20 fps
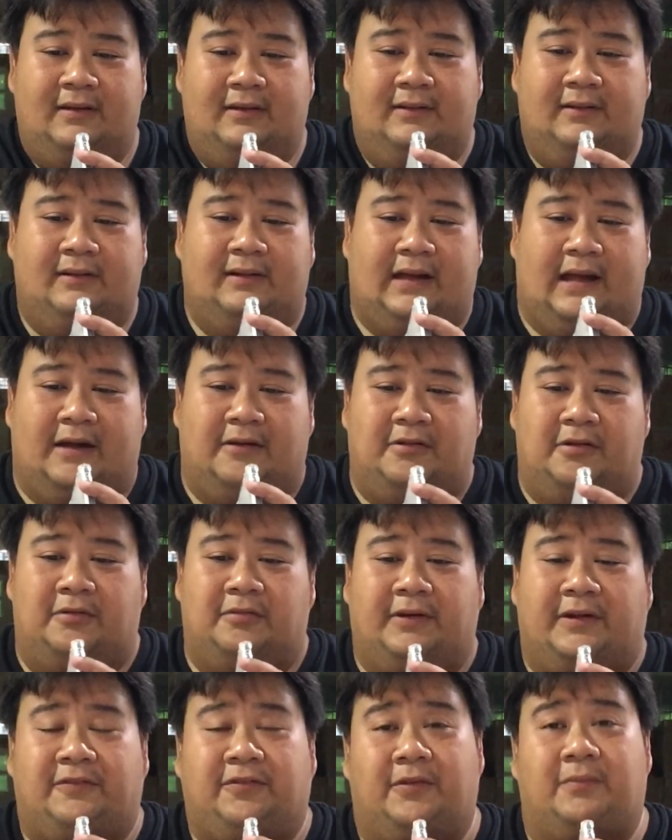I will
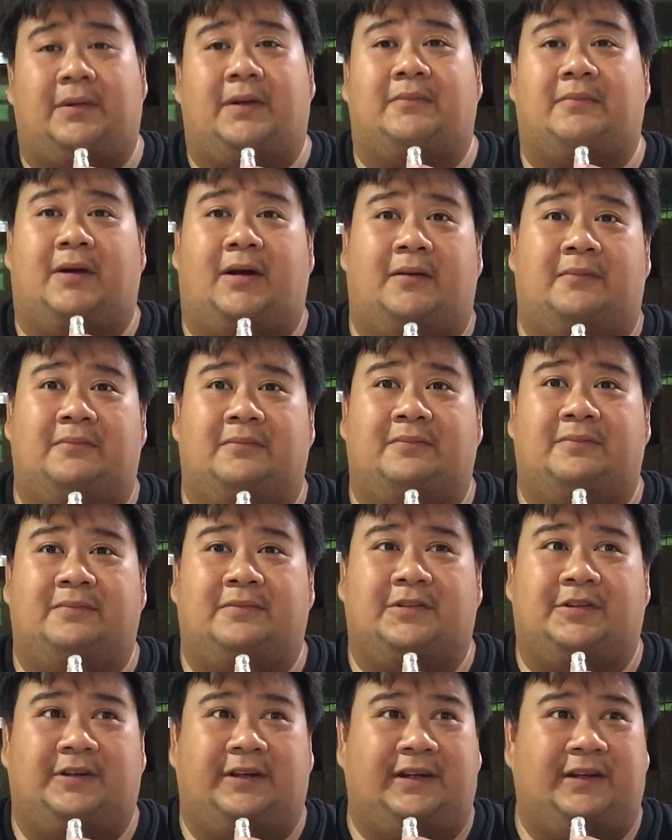wait for my mom
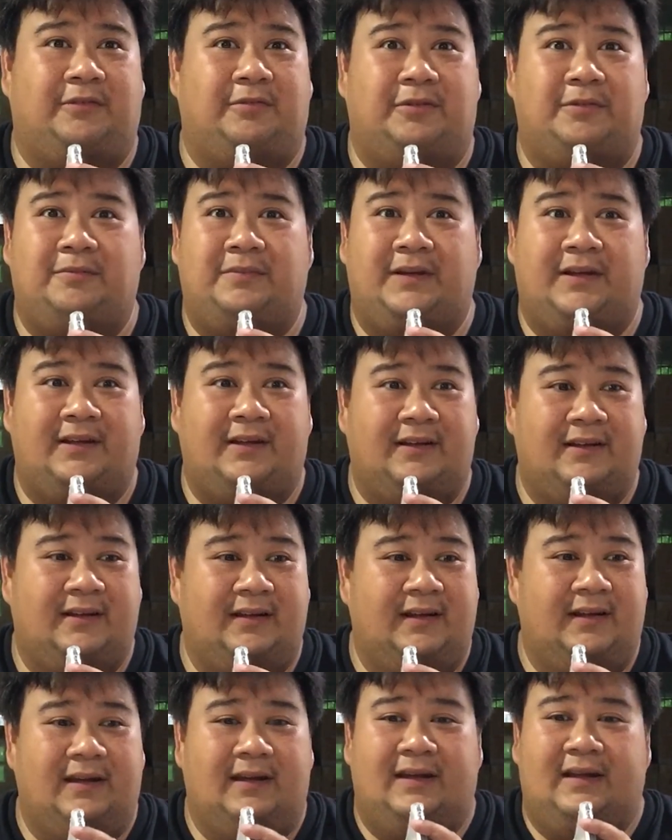to eat with me,
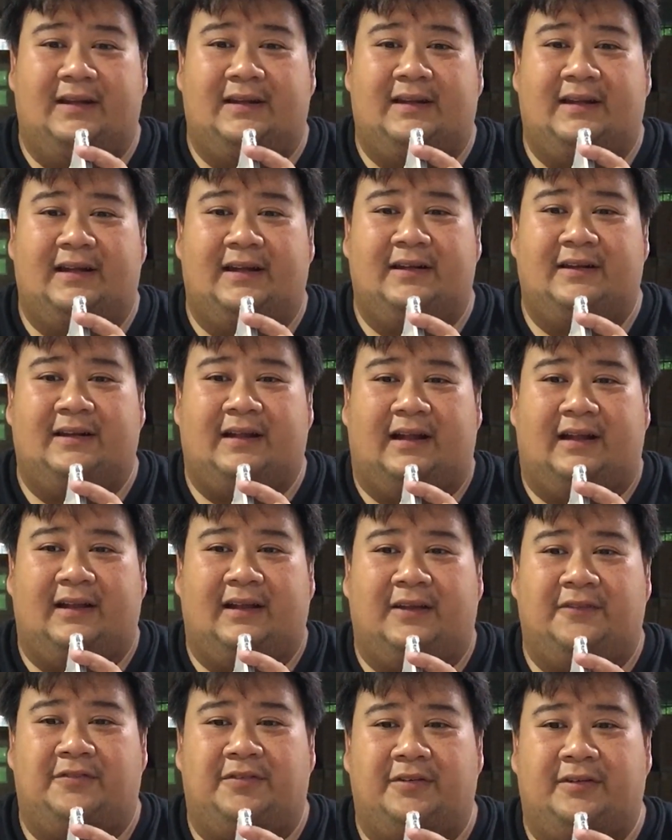and then I'll
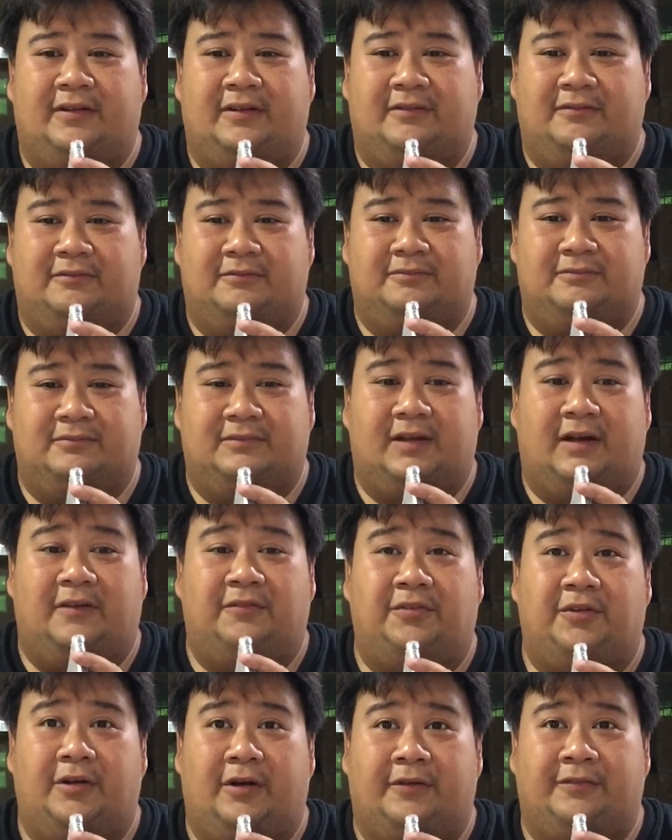give you the
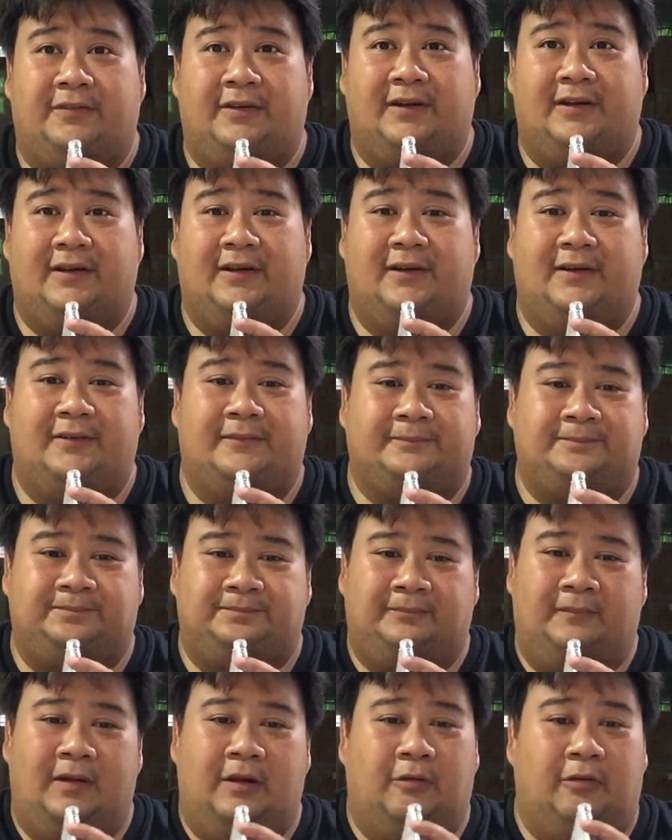review of the
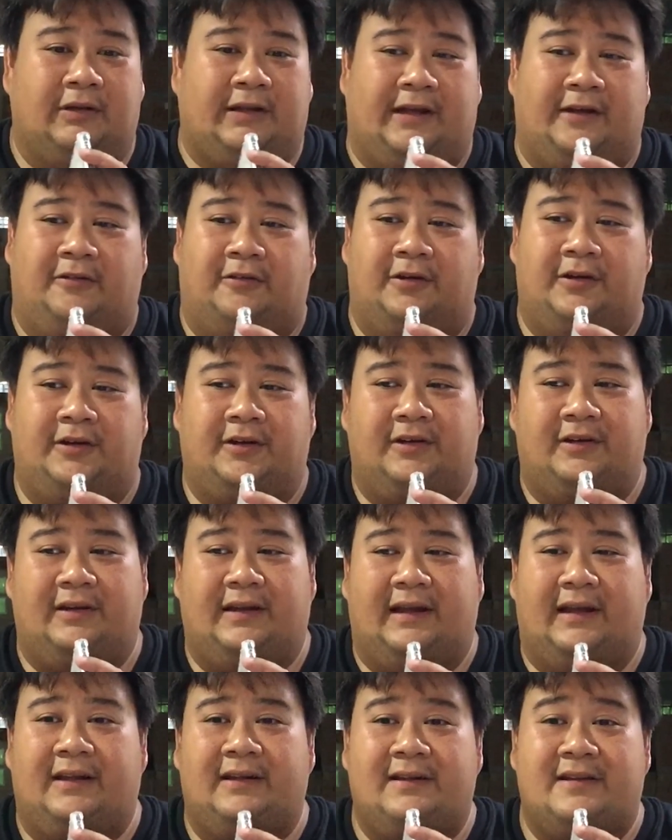what I ordered
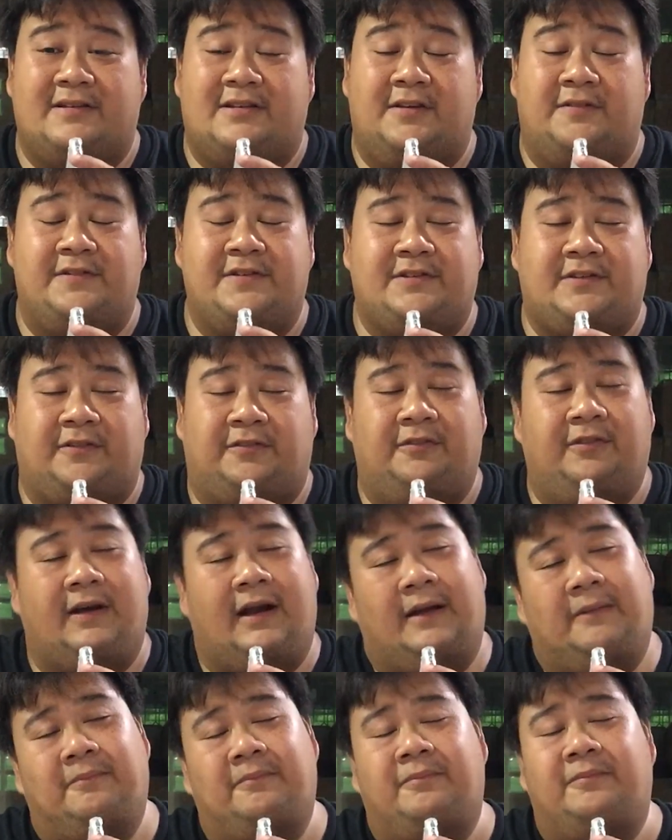and the service of
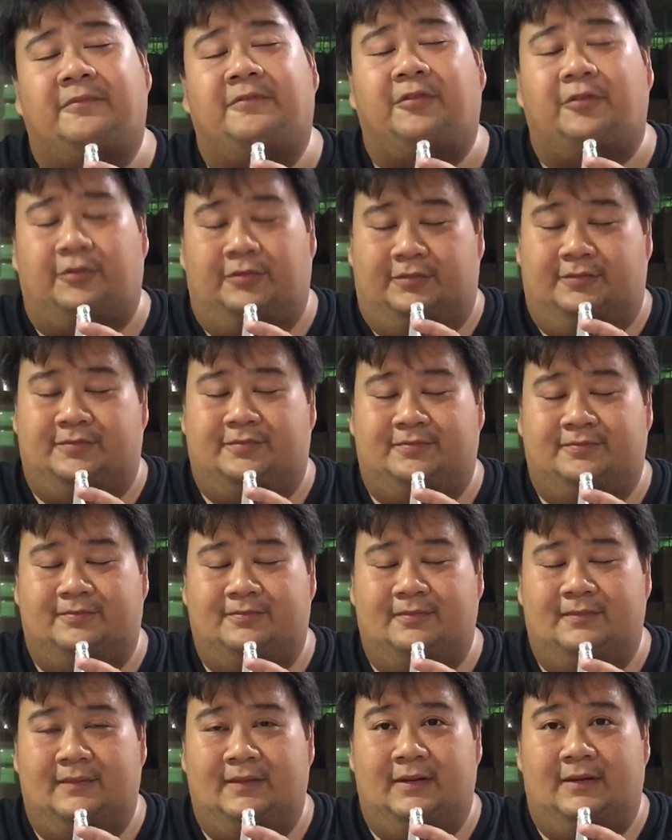Grab food.
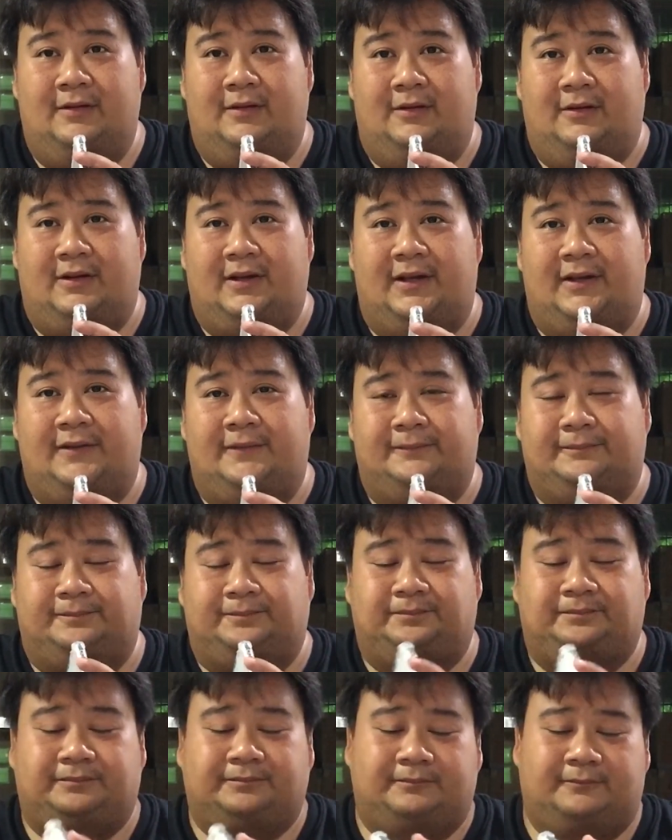Okay?
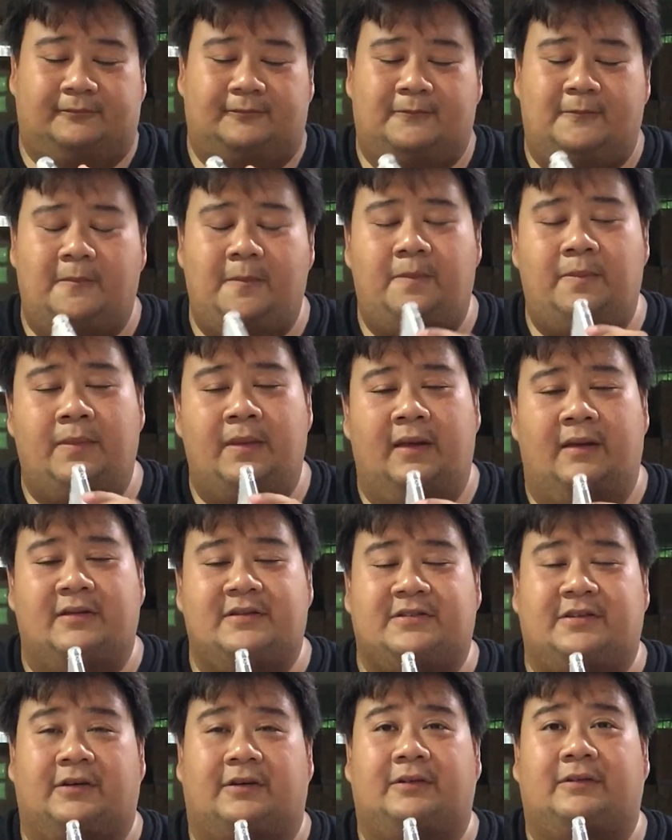
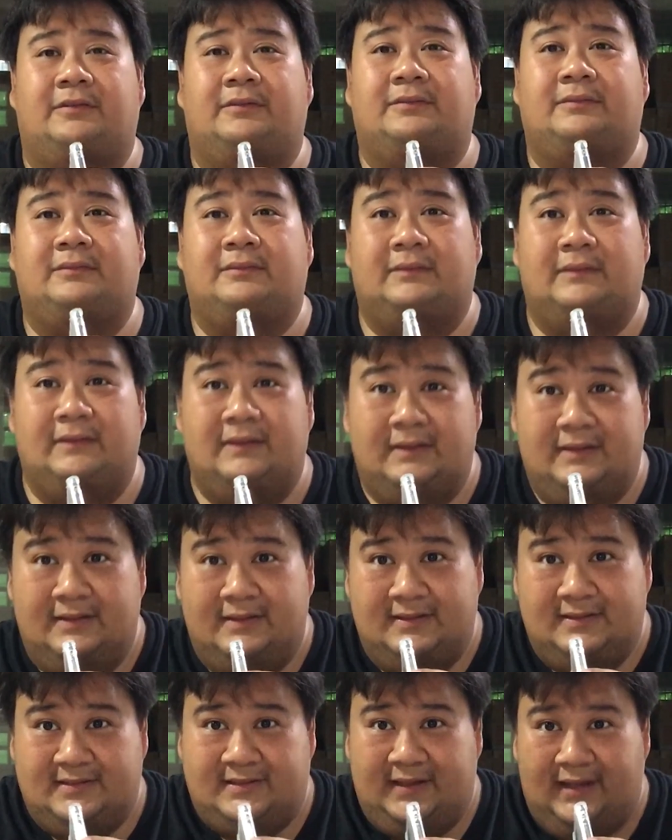So,
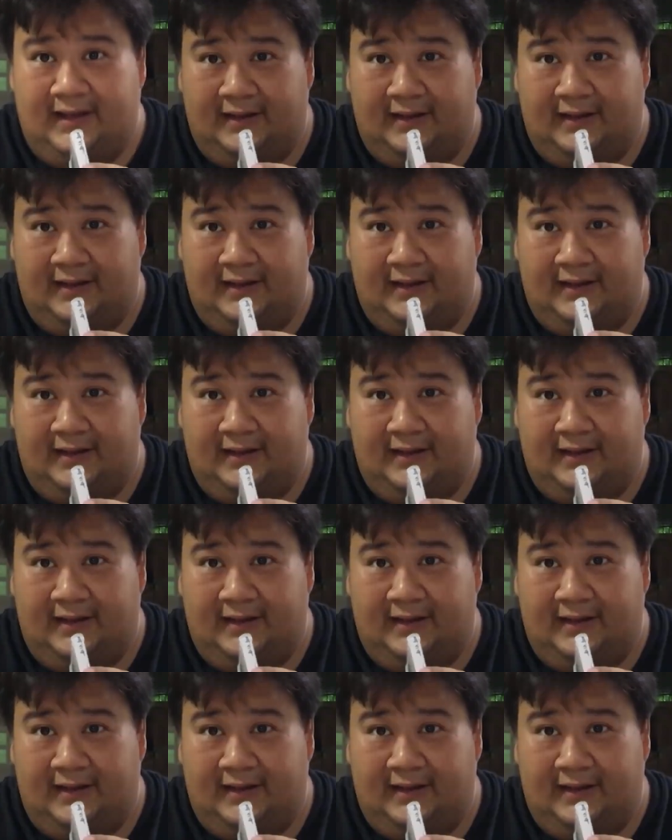see ya.